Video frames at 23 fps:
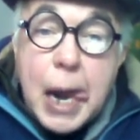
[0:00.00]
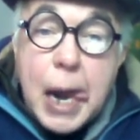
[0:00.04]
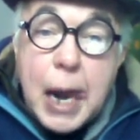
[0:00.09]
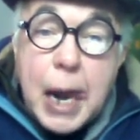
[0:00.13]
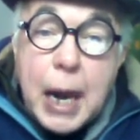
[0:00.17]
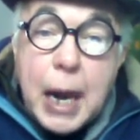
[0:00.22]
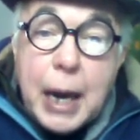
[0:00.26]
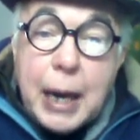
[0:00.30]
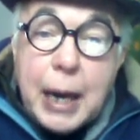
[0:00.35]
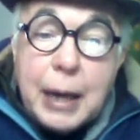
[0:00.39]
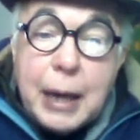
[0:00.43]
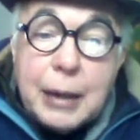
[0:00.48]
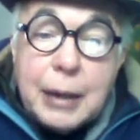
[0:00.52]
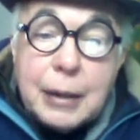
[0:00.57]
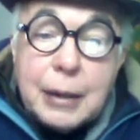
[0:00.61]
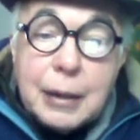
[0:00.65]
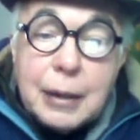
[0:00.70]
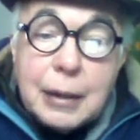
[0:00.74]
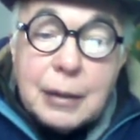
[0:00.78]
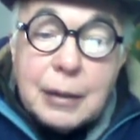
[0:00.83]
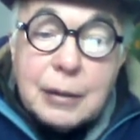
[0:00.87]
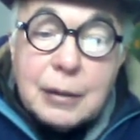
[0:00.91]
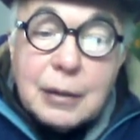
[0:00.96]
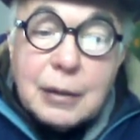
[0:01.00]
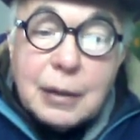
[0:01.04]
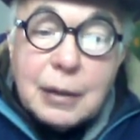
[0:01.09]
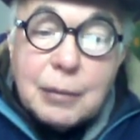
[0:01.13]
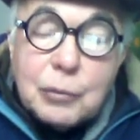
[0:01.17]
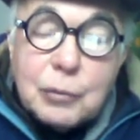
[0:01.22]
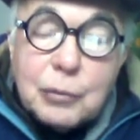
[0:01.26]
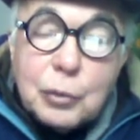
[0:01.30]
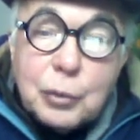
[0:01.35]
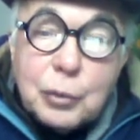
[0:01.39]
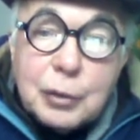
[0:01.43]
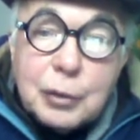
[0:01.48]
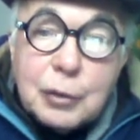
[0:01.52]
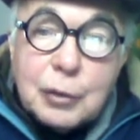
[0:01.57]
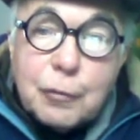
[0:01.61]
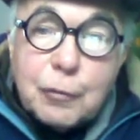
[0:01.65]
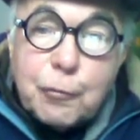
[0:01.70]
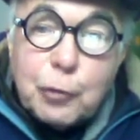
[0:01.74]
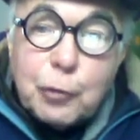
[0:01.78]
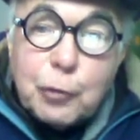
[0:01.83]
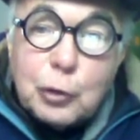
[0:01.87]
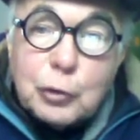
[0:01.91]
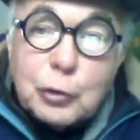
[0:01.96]
and uh, I'm doing the
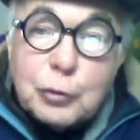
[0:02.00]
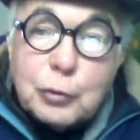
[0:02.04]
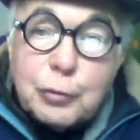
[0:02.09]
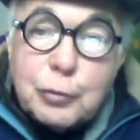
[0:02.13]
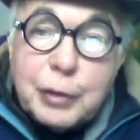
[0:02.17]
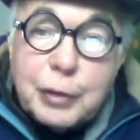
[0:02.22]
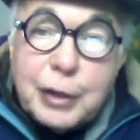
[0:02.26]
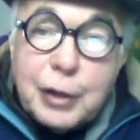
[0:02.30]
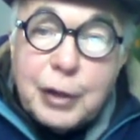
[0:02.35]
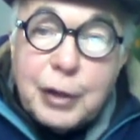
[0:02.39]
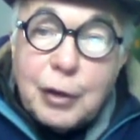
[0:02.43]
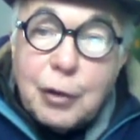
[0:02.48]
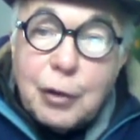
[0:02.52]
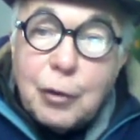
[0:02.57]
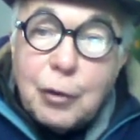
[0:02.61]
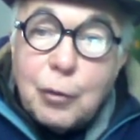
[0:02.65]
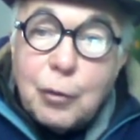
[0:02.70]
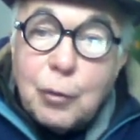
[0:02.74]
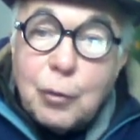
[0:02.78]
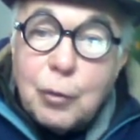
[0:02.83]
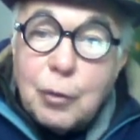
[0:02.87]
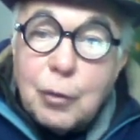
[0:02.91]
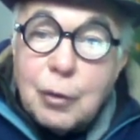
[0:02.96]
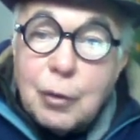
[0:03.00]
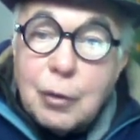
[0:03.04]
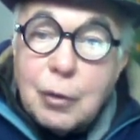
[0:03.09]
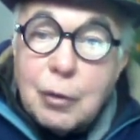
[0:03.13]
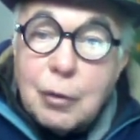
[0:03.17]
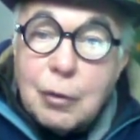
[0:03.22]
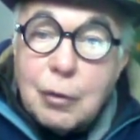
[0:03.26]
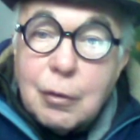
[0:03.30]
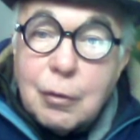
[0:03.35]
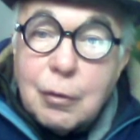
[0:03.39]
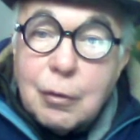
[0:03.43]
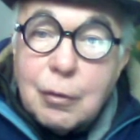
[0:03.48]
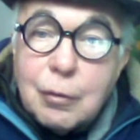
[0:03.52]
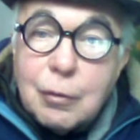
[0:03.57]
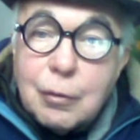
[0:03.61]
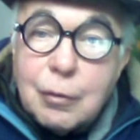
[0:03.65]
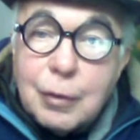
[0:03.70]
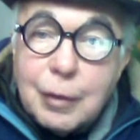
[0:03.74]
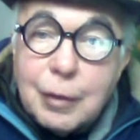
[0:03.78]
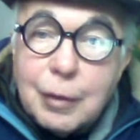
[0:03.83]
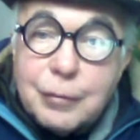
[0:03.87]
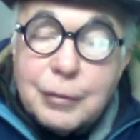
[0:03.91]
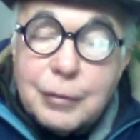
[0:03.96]
first video uh,
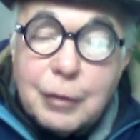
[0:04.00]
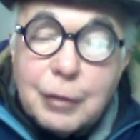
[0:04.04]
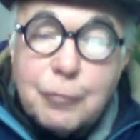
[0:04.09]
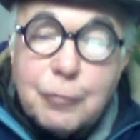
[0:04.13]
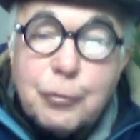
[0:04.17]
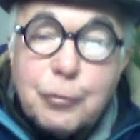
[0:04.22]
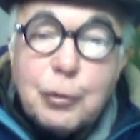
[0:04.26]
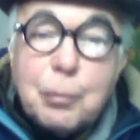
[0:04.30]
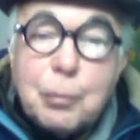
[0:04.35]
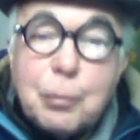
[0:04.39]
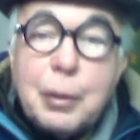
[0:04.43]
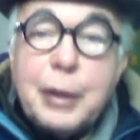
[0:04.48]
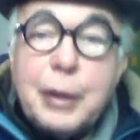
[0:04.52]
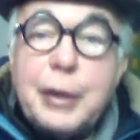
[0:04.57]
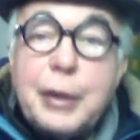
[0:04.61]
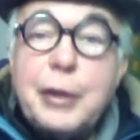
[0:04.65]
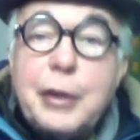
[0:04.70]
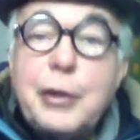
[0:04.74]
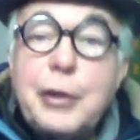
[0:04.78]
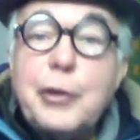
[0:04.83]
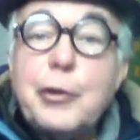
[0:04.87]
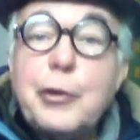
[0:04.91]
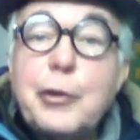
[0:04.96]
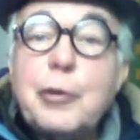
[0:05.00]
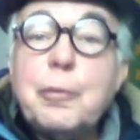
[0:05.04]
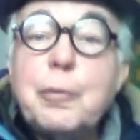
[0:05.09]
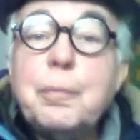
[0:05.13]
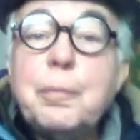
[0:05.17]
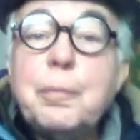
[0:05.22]
I've done for about a year.